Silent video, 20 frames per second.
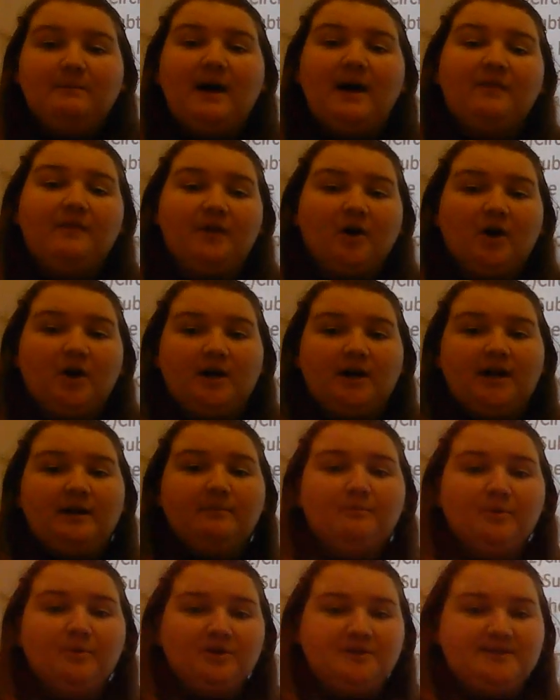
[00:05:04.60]
by
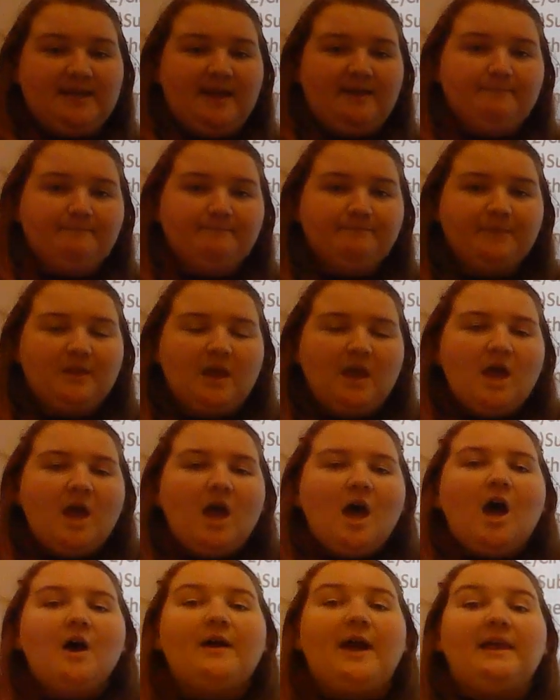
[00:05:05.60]
30%.
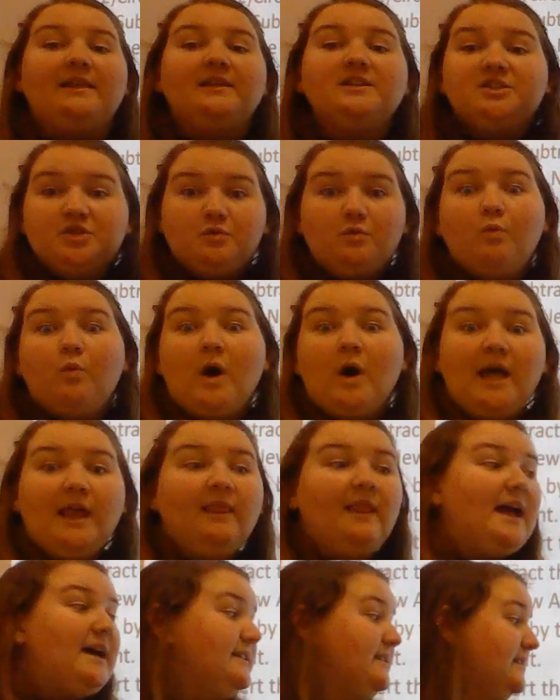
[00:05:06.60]
Okay, let's do one
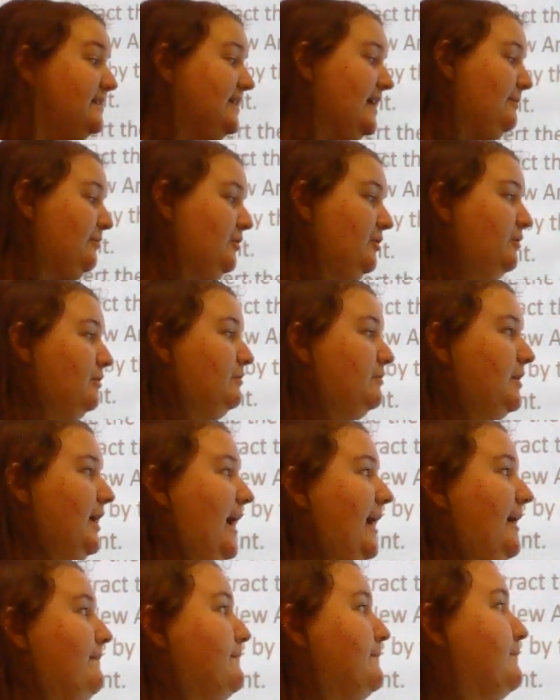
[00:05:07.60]
last example,
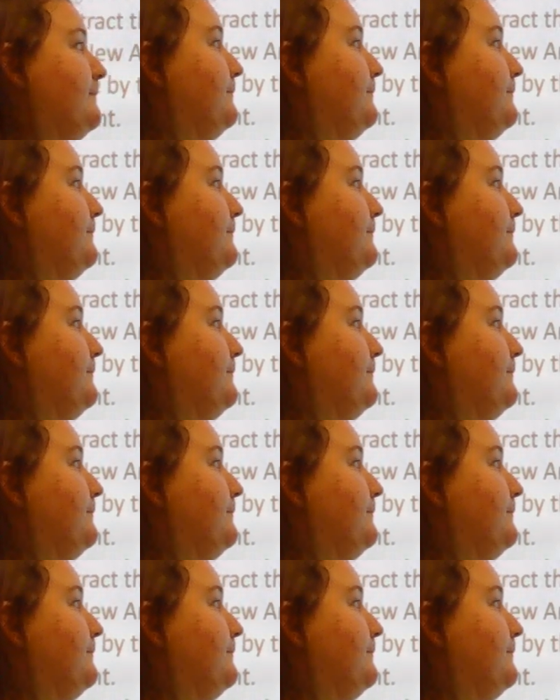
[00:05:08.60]
okay?